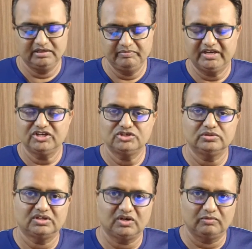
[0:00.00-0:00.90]
in making
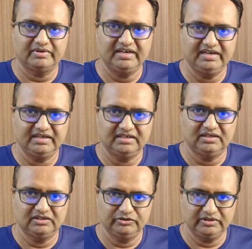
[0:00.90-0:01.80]
sure the corporate
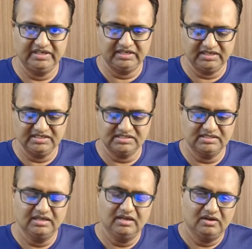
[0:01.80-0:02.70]
data or your data is